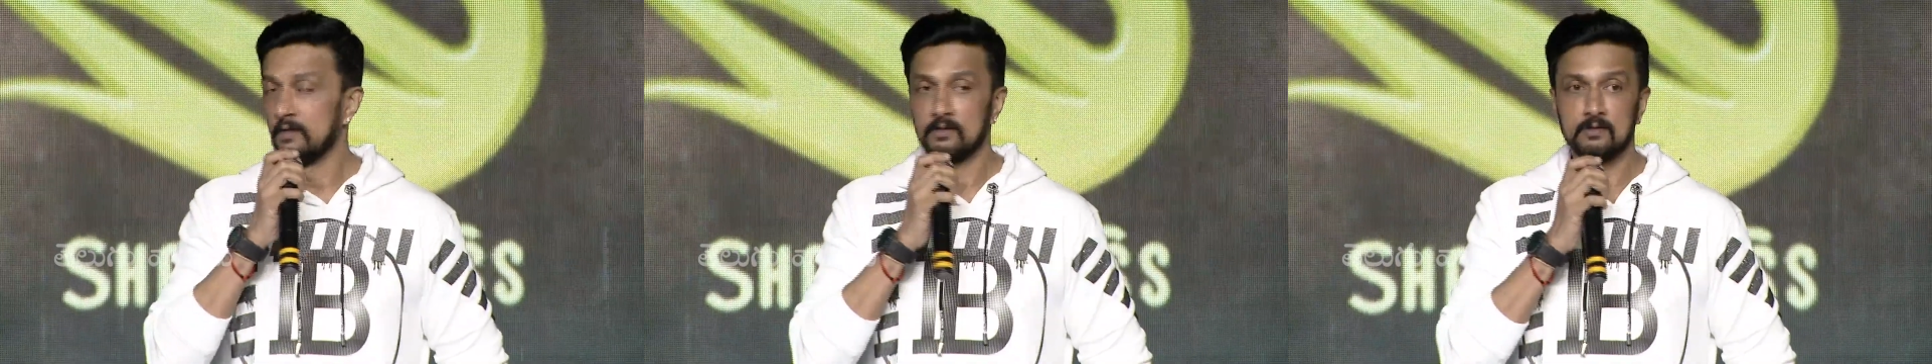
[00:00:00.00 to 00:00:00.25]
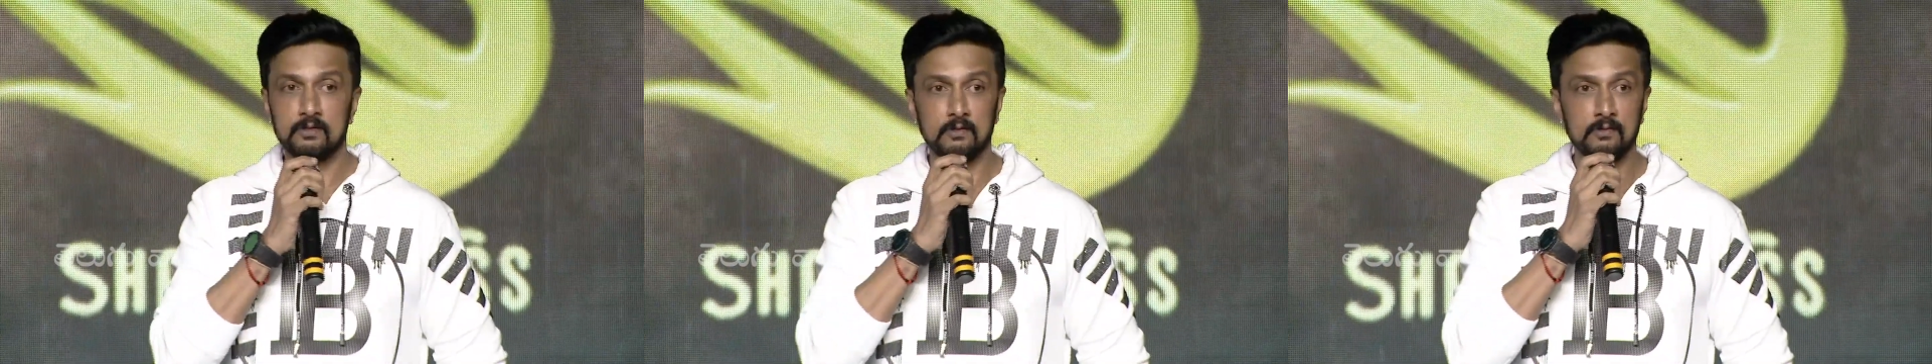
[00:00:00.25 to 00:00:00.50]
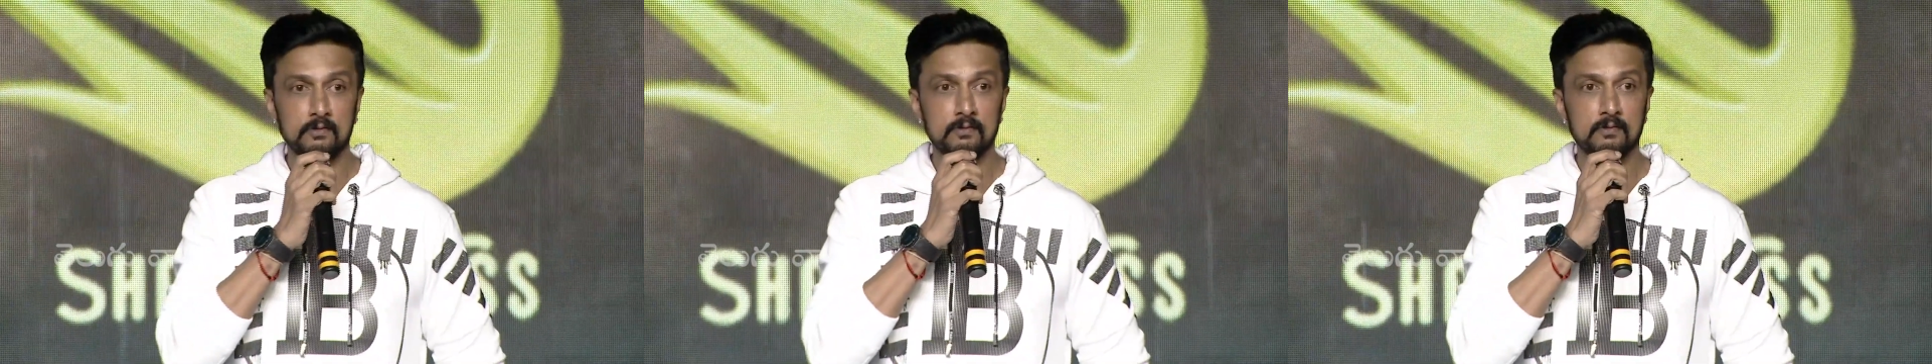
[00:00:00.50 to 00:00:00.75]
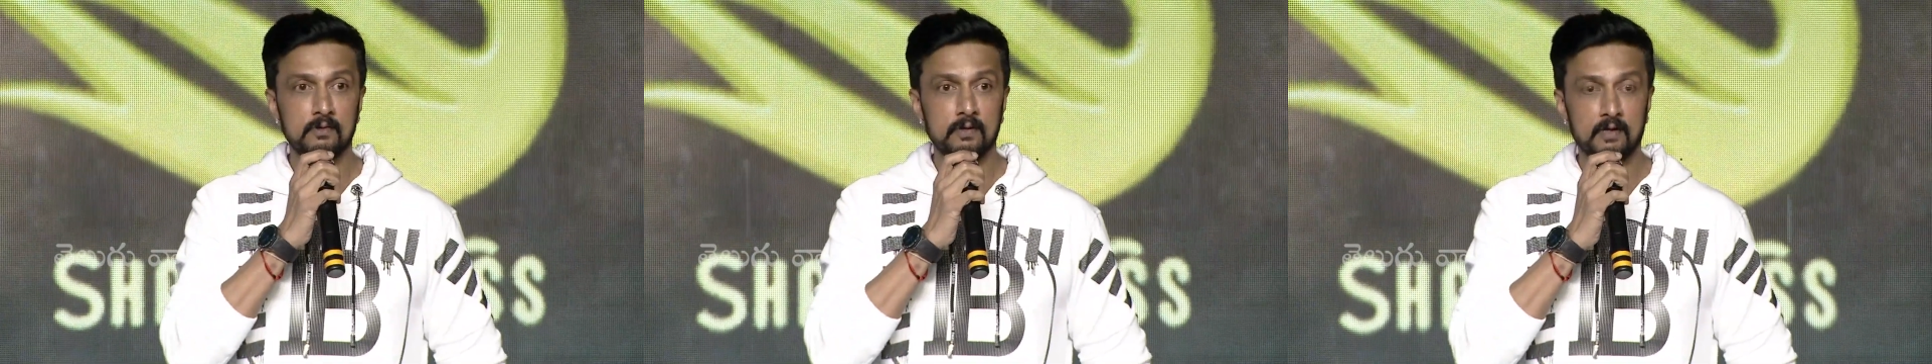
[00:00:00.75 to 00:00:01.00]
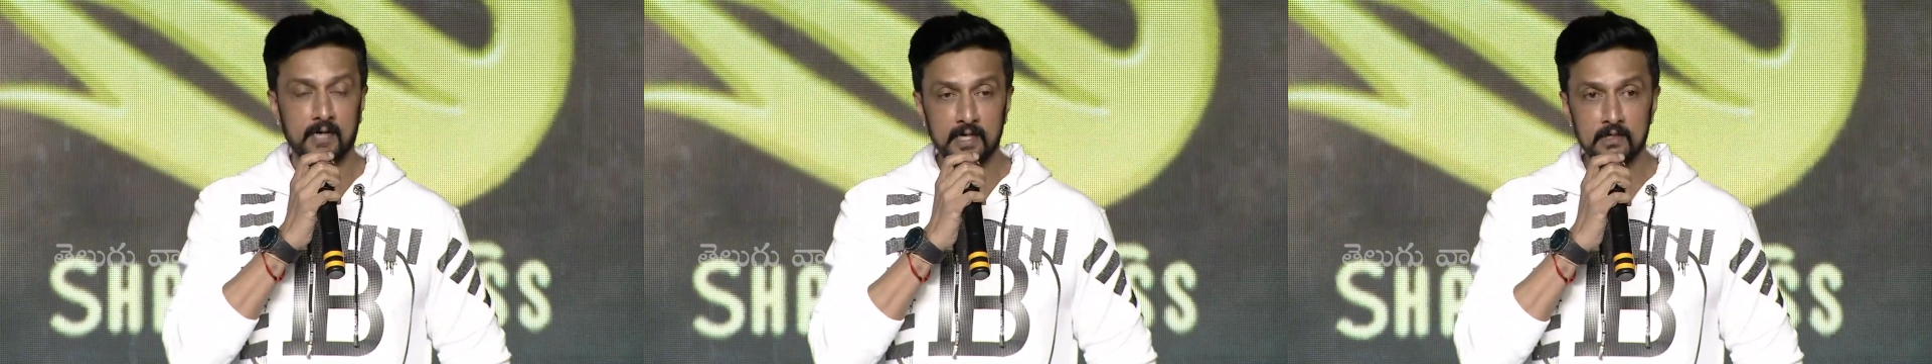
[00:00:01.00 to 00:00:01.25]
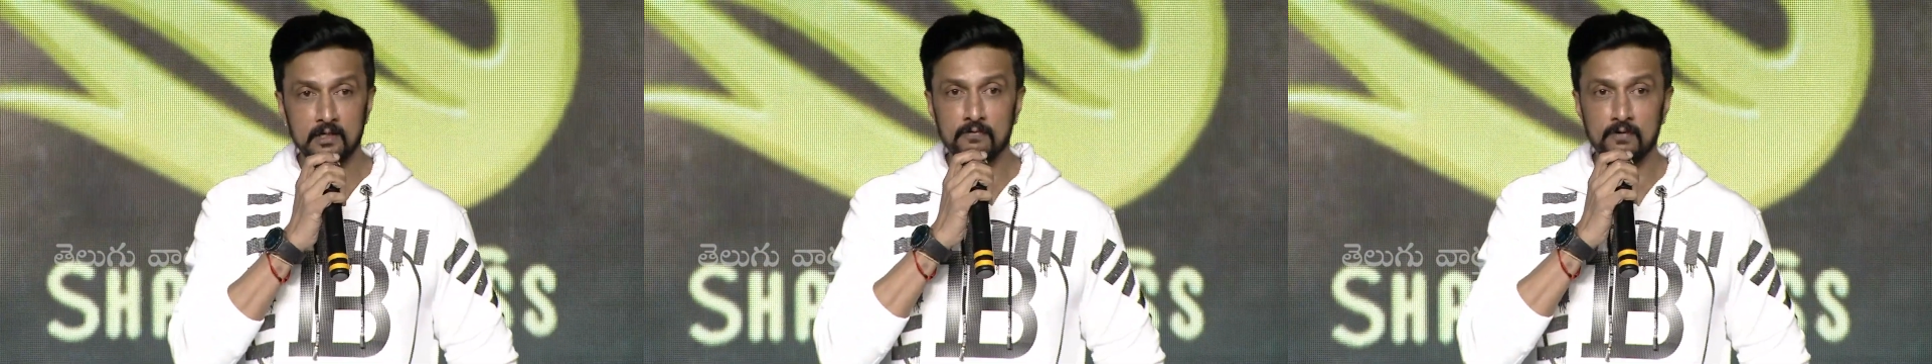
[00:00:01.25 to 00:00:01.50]
So
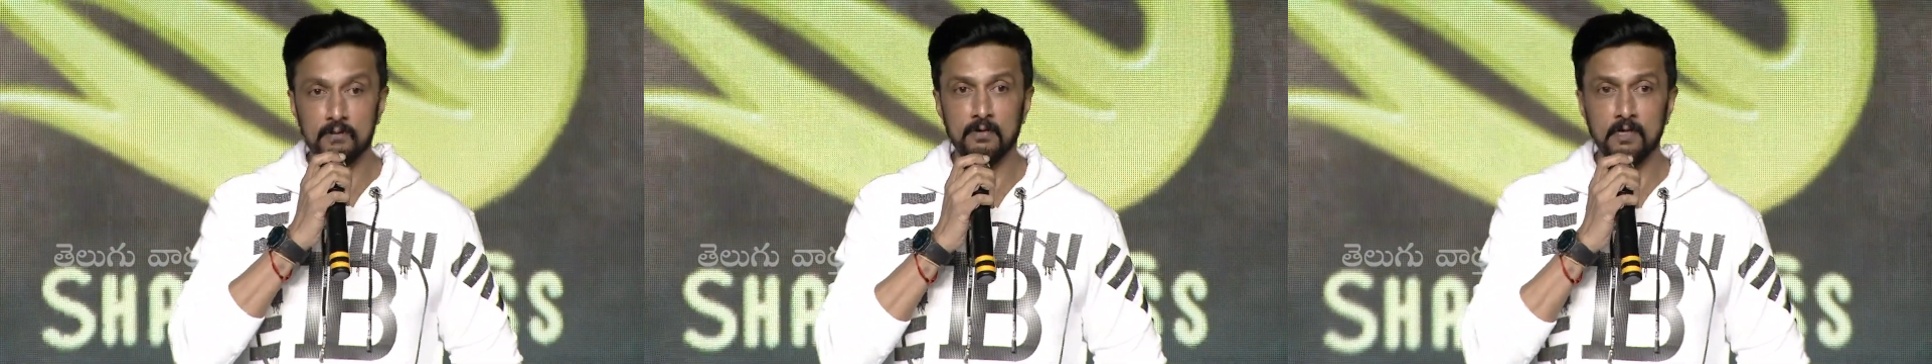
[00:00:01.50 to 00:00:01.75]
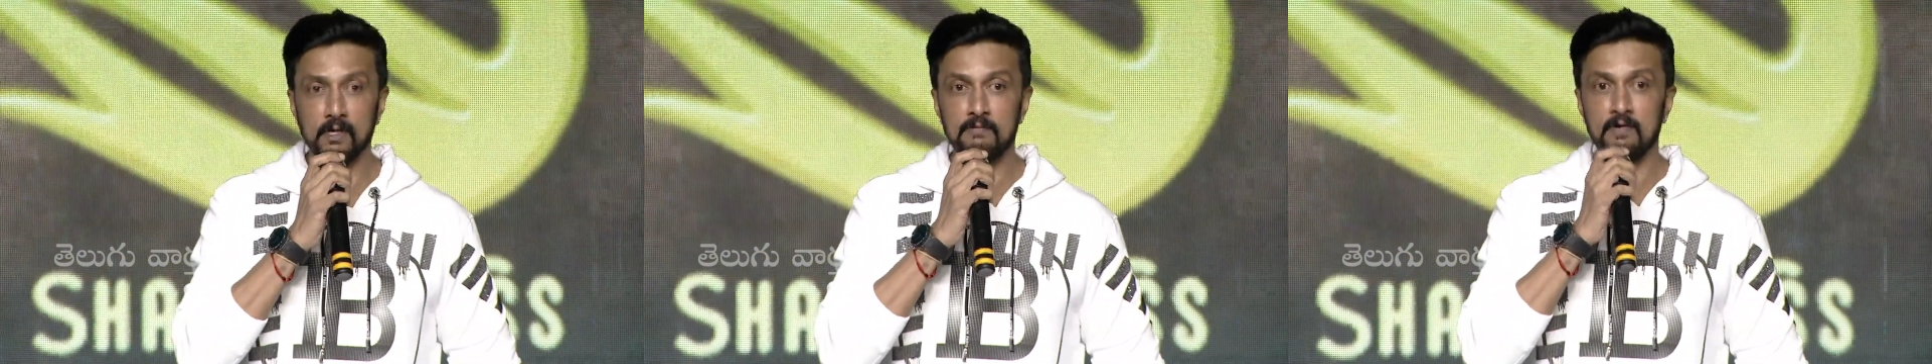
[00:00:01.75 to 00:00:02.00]
right now from here,